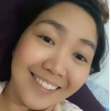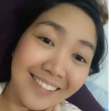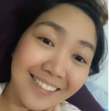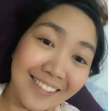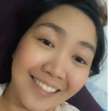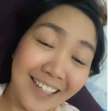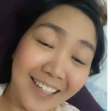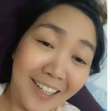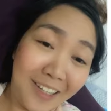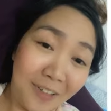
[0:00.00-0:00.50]

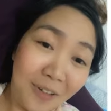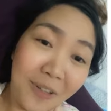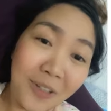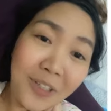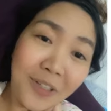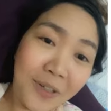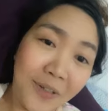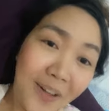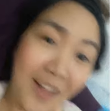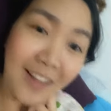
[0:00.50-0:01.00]
like I told
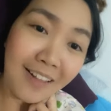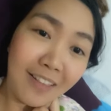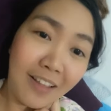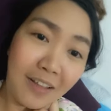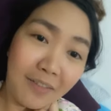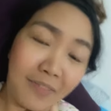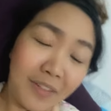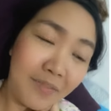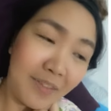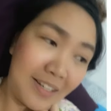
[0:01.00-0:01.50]
you, I
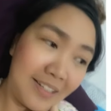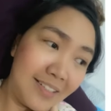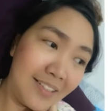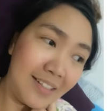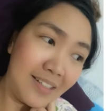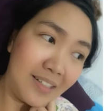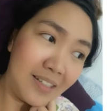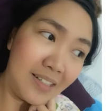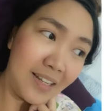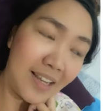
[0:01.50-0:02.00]
love
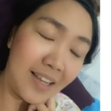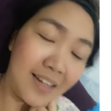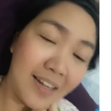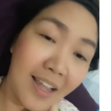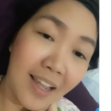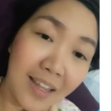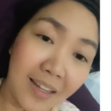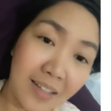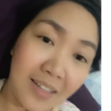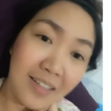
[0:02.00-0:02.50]
advices, and
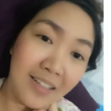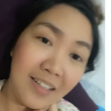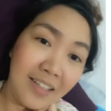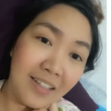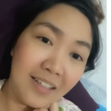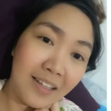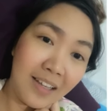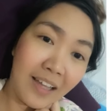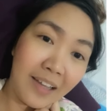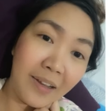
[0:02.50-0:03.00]
I
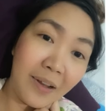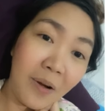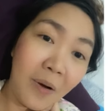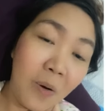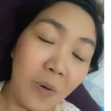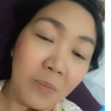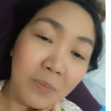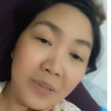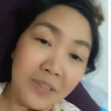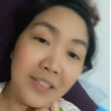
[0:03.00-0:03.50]

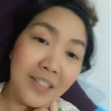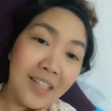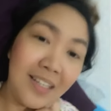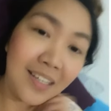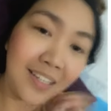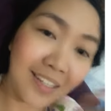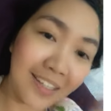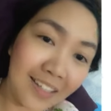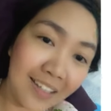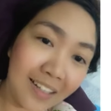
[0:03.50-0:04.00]

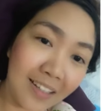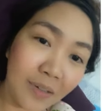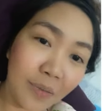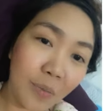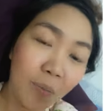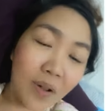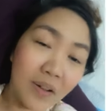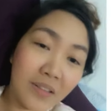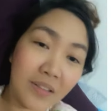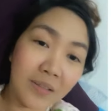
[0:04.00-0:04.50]
openly
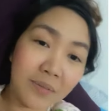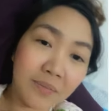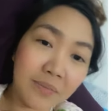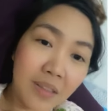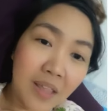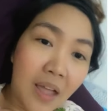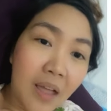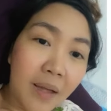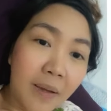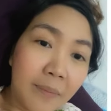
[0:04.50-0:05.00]
welcome
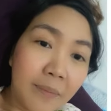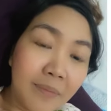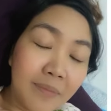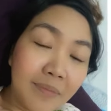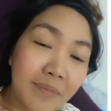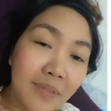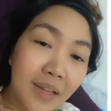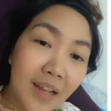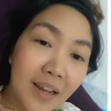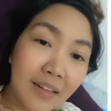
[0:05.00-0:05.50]

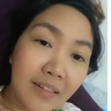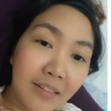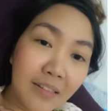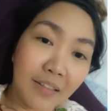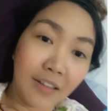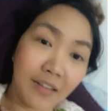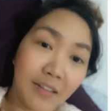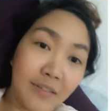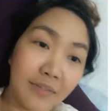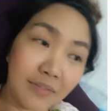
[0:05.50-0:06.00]
them. I
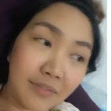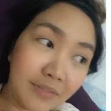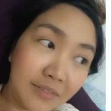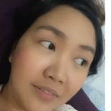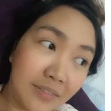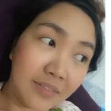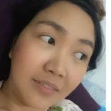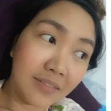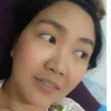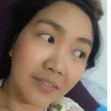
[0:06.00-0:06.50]
love
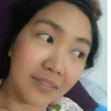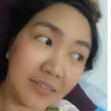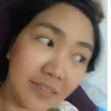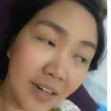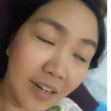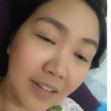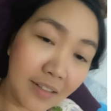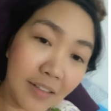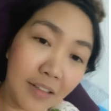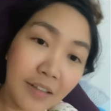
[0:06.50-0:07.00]

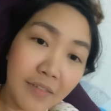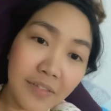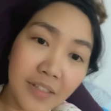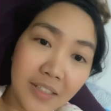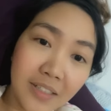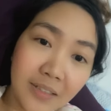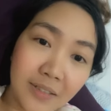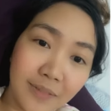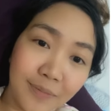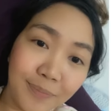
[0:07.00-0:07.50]

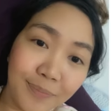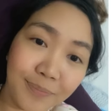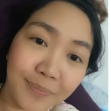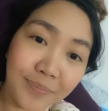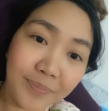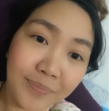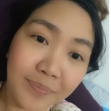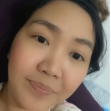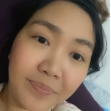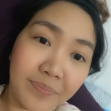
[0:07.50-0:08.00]
it.
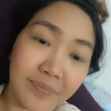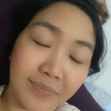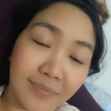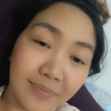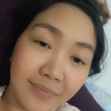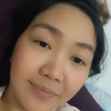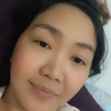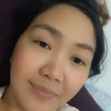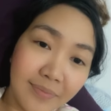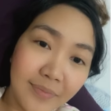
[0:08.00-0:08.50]

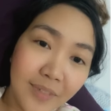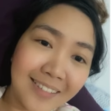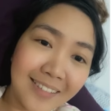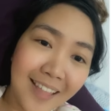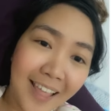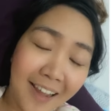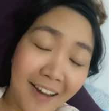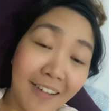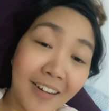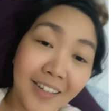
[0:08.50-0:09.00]

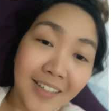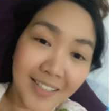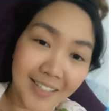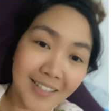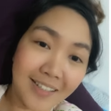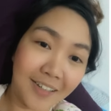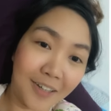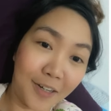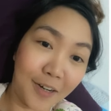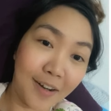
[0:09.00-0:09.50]
They are
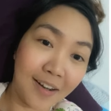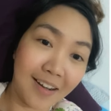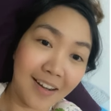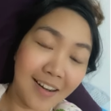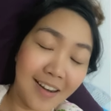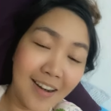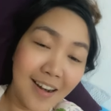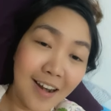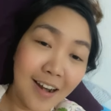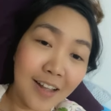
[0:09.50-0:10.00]
concerned.
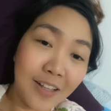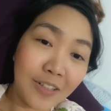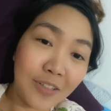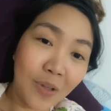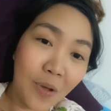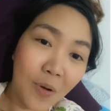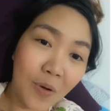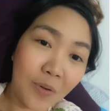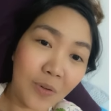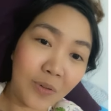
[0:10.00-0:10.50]

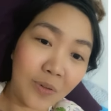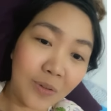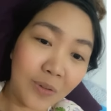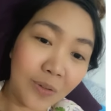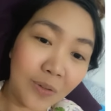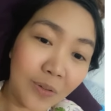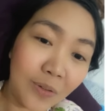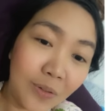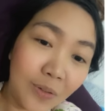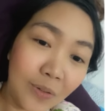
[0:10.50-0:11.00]
So
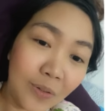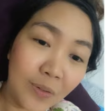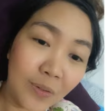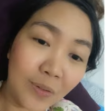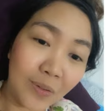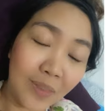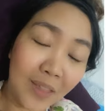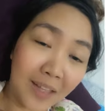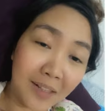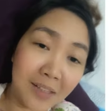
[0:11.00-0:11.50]

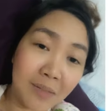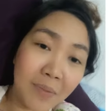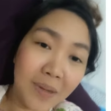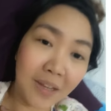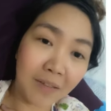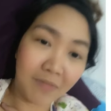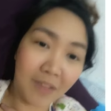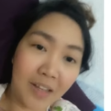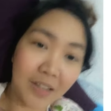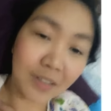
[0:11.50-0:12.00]
that's my
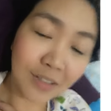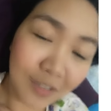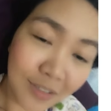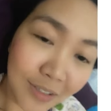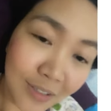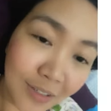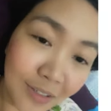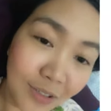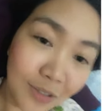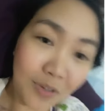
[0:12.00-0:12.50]

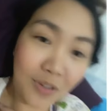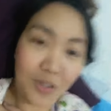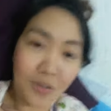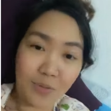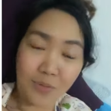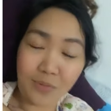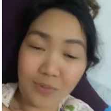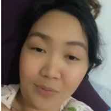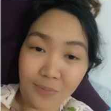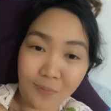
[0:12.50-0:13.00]
advice to
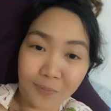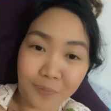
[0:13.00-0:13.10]
you.